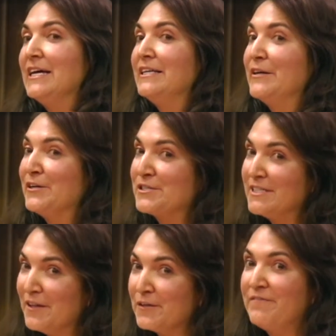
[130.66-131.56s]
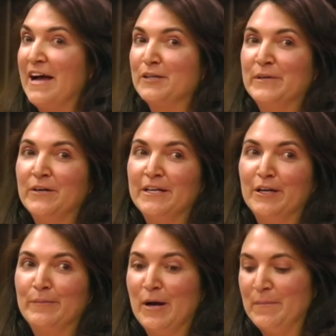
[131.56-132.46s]
Now here's another fact we don't hear
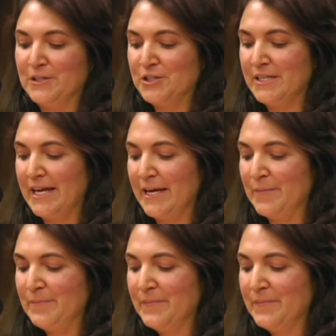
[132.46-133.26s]
about much today.